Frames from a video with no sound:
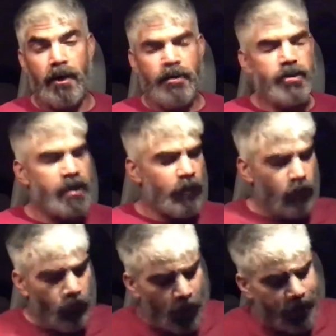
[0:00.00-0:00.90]
And she's like,
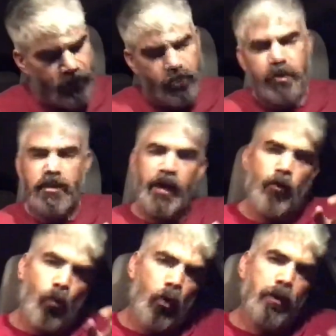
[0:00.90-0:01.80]
well, why can't you just take
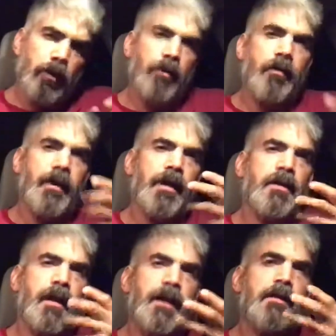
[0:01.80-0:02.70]
one little thing
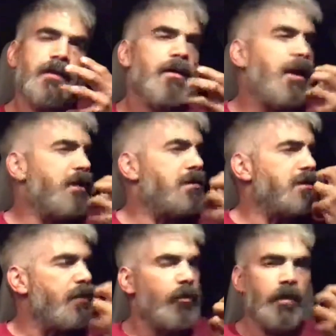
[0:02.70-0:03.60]
and let it
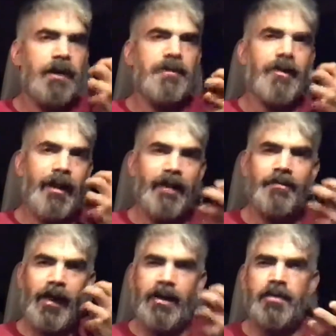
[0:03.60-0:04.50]
simmer, let it
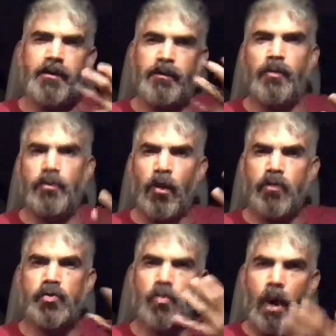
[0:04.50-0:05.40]
taste the food,
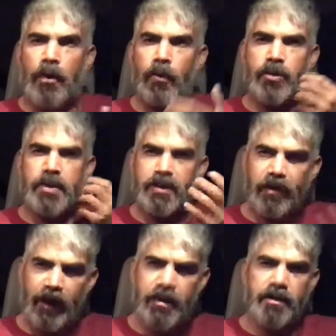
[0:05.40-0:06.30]
don't swallow it, just
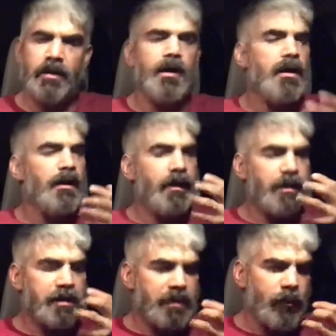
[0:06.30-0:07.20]
taste it, let
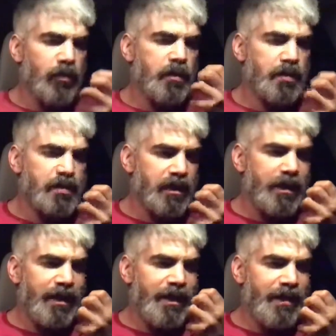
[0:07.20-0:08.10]
it simmer
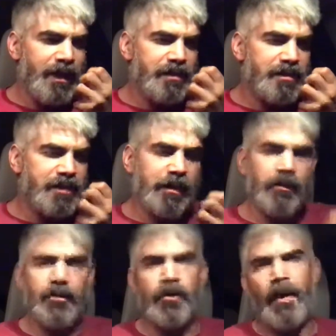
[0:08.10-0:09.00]
and
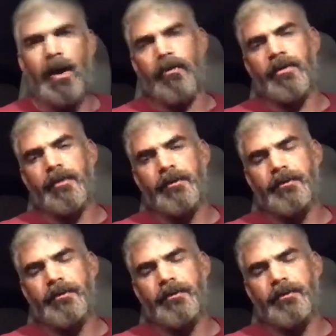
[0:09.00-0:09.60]
settle in your mouth.